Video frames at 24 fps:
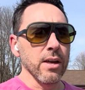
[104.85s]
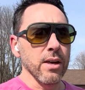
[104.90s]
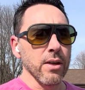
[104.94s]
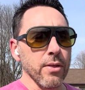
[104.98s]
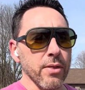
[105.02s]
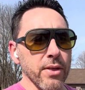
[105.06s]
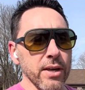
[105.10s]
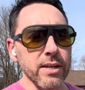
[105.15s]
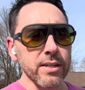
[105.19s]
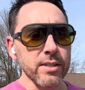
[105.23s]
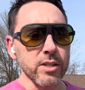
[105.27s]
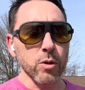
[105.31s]

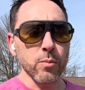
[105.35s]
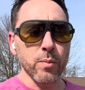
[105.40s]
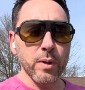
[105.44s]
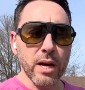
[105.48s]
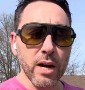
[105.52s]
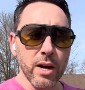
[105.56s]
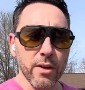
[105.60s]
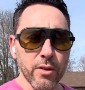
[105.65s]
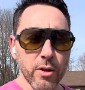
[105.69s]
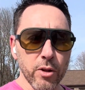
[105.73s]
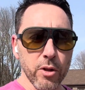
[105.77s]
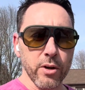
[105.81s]
things to be
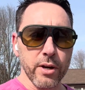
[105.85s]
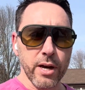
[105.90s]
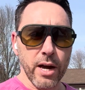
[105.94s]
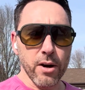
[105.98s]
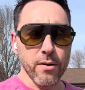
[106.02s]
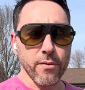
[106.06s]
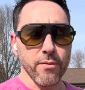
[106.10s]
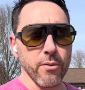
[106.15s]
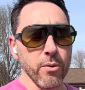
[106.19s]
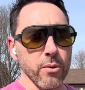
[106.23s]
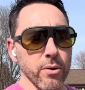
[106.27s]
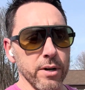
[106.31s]
on the
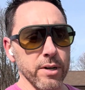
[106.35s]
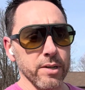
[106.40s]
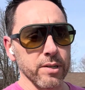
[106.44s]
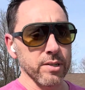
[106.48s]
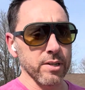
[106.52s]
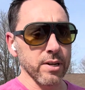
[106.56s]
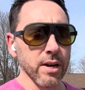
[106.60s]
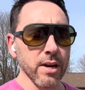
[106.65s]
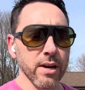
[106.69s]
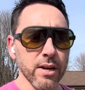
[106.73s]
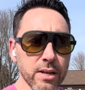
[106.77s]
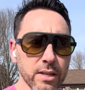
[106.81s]
lookout for
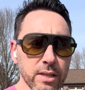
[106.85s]
is